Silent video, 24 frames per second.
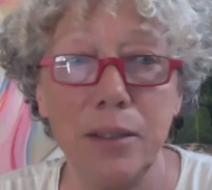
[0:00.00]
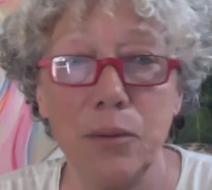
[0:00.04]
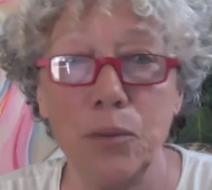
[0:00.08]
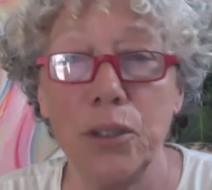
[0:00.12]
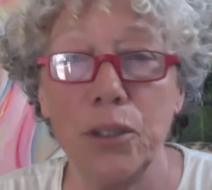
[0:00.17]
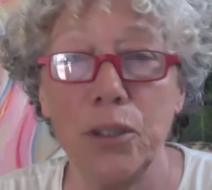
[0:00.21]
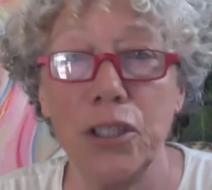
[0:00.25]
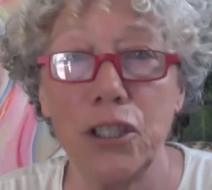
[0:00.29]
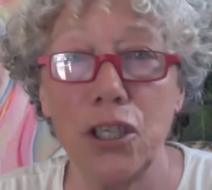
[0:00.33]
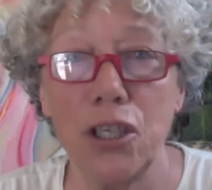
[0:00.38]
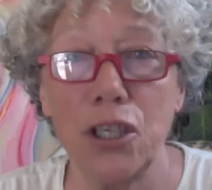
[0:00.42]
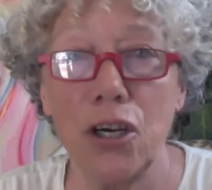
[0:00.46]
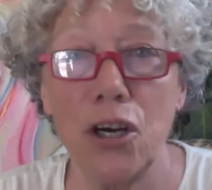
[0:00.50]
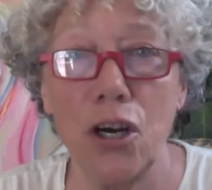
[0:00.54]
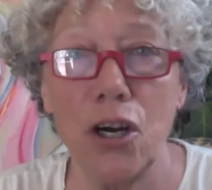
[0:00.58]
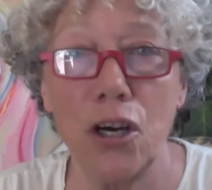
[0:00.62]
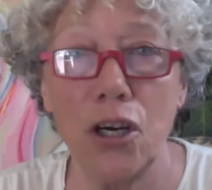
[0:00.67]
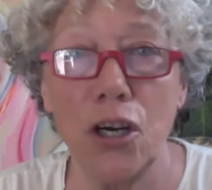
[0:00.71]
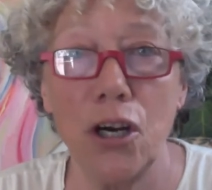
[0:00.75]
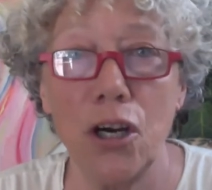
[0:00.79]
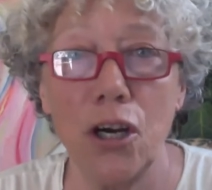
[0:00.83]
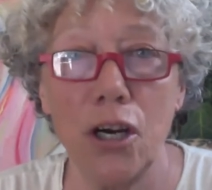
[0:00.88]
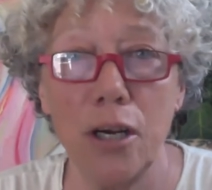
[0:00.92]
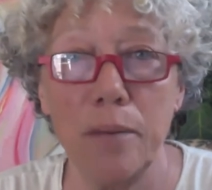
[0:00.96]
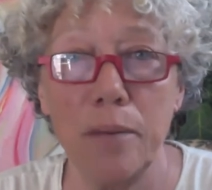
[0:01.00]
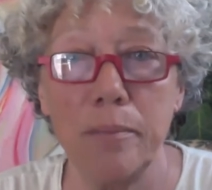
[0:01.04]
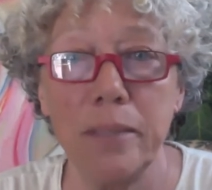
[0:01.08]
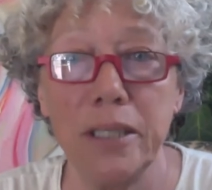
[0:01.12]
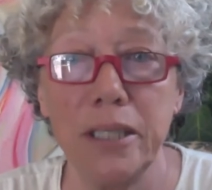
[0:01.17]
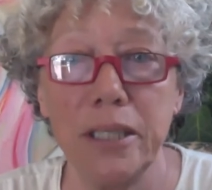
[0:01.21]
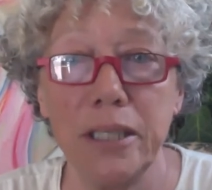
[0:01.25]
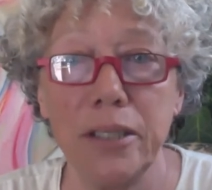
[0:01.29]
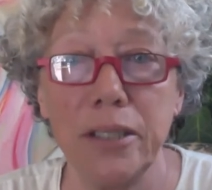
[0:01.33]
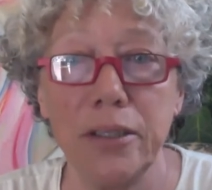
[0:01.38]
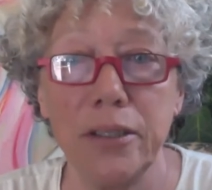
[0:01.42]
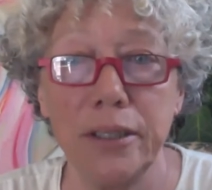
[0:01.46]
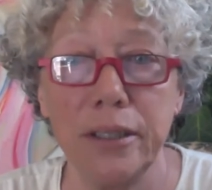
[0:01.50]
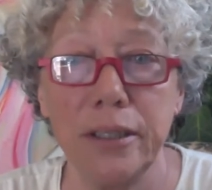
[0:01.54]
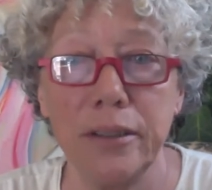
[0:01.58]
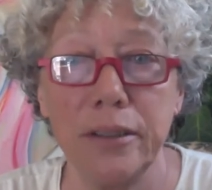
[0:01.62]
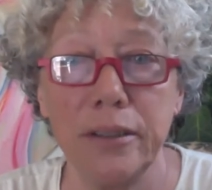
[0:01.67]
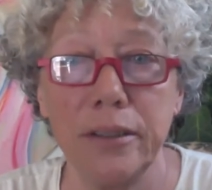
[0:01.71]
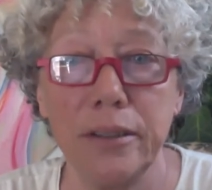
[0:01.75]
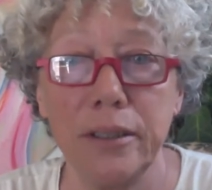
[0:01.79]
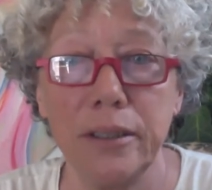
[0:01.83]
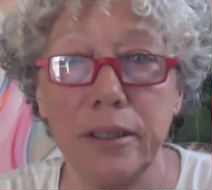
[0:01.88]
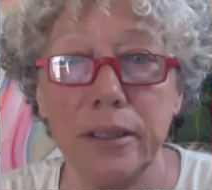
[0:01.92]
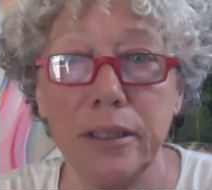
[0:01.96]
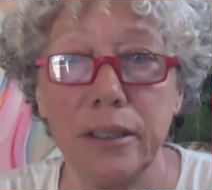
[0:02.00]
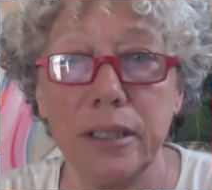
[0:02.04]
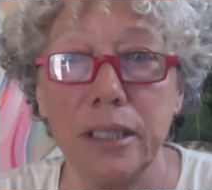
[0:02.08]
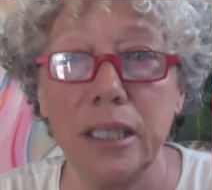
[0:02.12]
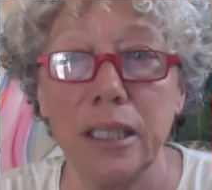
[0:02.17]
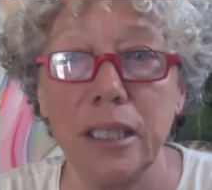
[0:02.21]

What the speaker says: which are art materials,